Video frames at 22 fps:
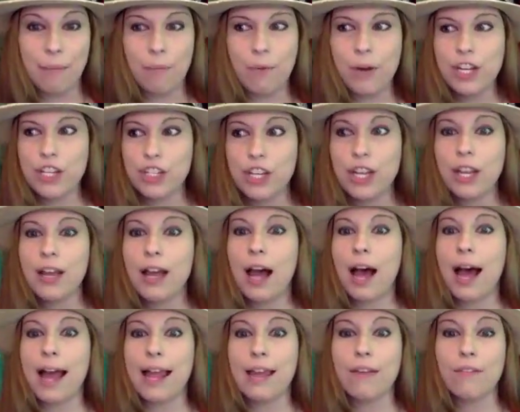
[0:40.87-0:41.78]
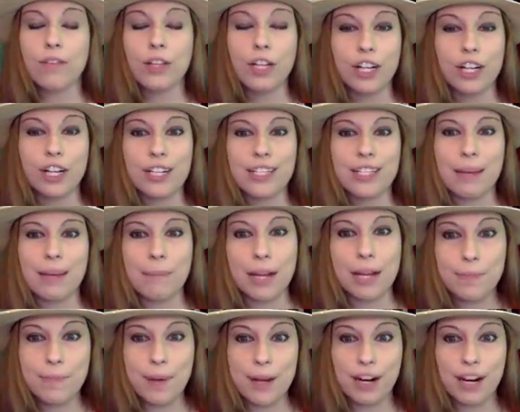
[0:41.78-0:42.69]
which I have learned is a
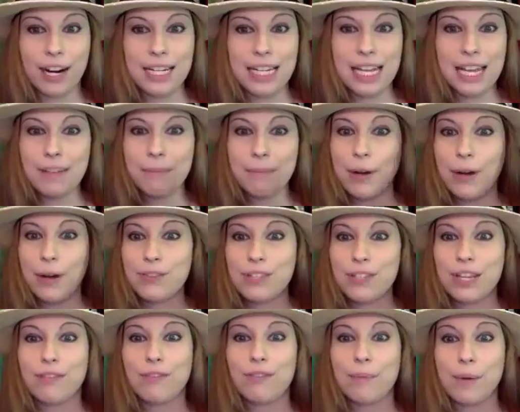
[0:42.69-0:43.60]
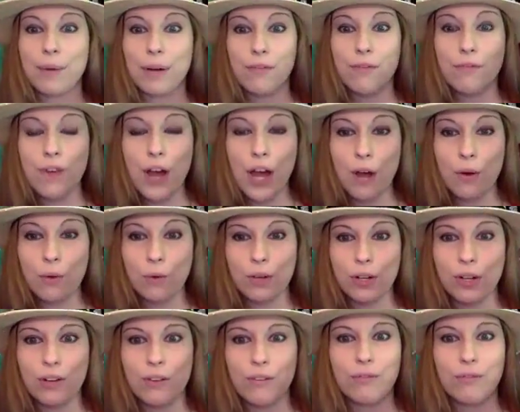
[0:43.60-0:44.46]
much better idea than posting from your phone